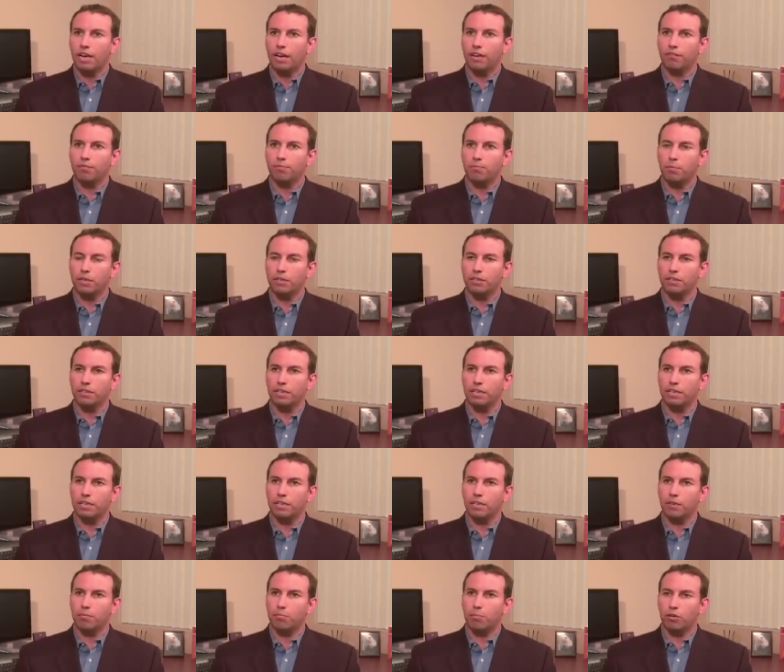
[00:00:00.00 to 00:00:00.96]
I've been
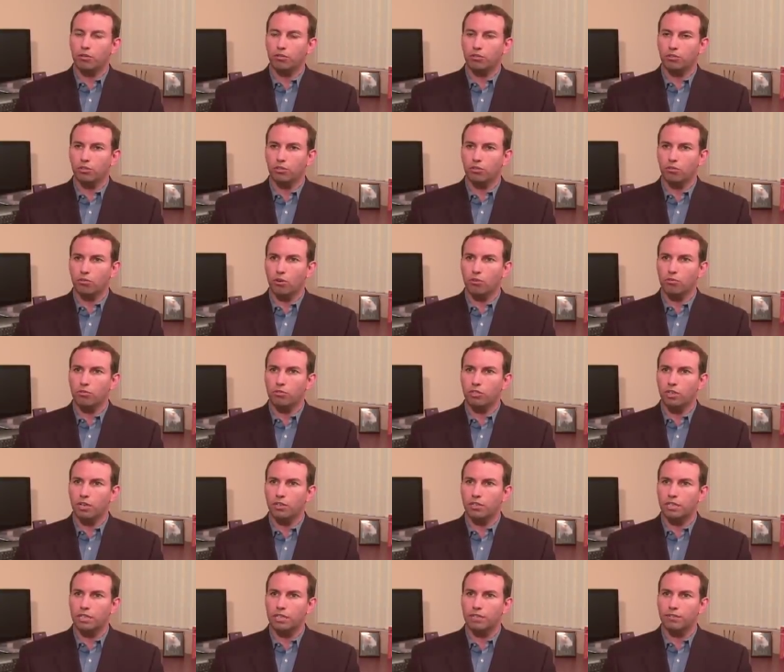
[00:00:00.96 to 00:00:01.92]
a, a personal growth
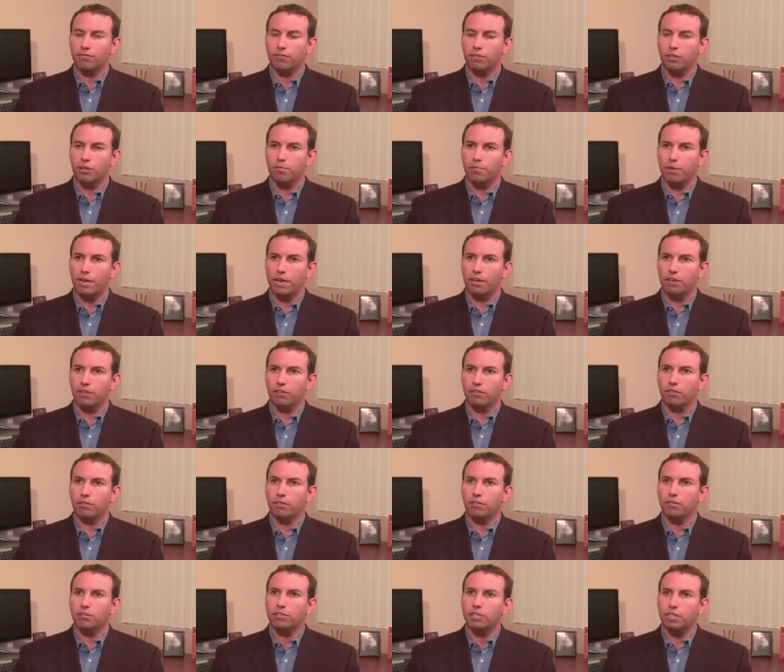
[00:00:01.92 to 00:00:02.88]
junkie for
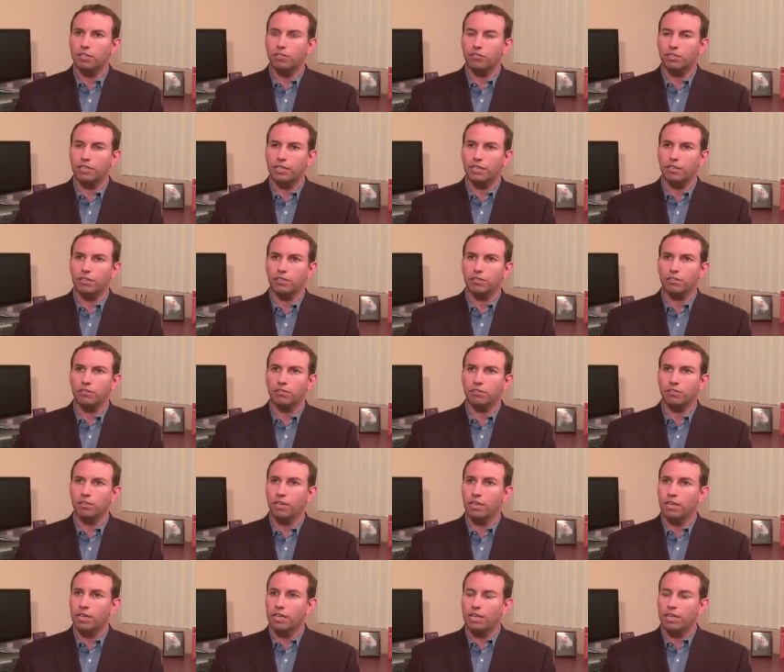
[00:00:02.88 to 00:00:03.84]
about six years.